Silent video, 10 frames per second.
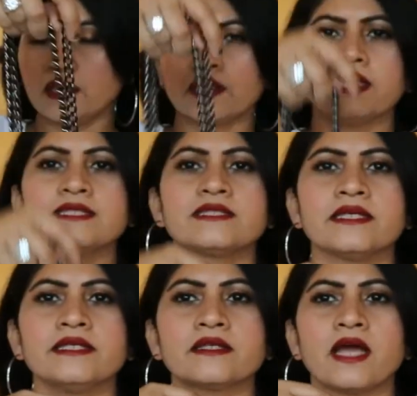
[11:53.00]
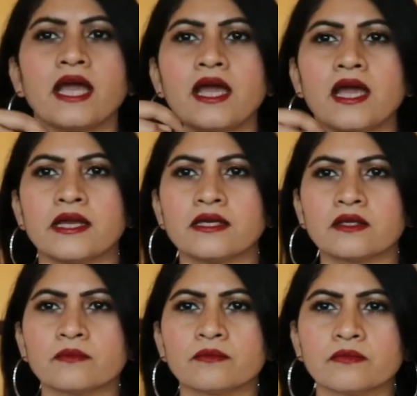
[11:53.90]
that's it and
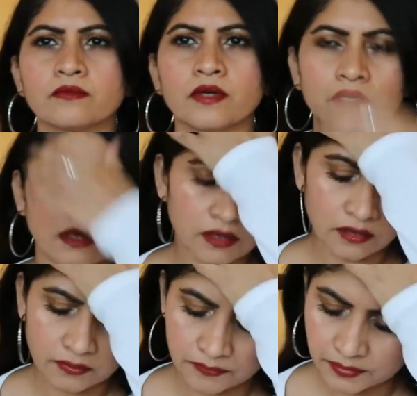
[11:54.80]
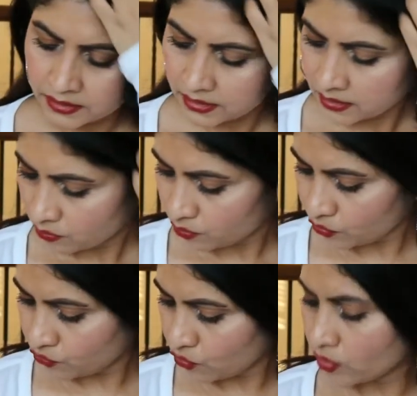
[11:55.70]
um,
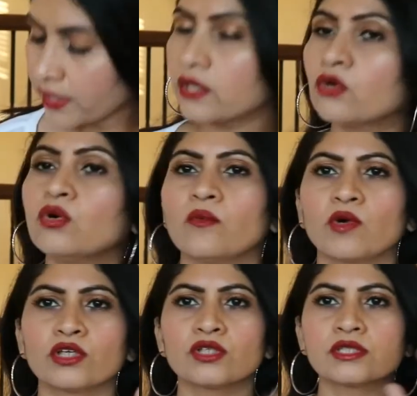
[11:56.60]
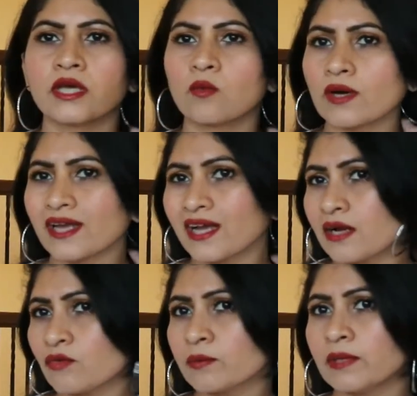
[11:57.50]
before I go I wanted to share what I
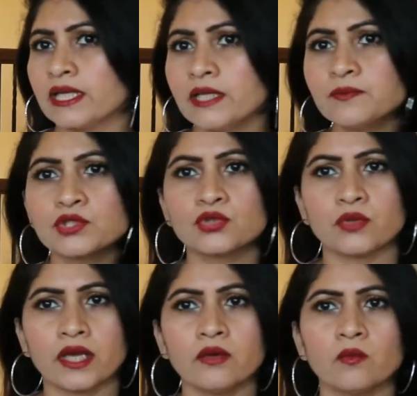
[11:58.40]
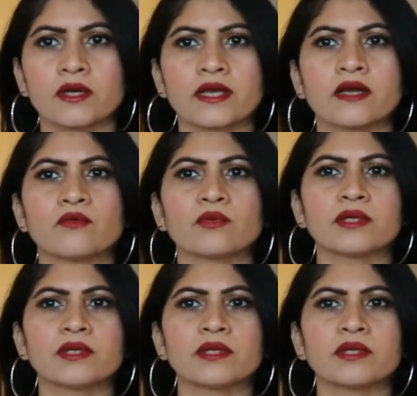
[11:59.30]
have on my lips today what I have on my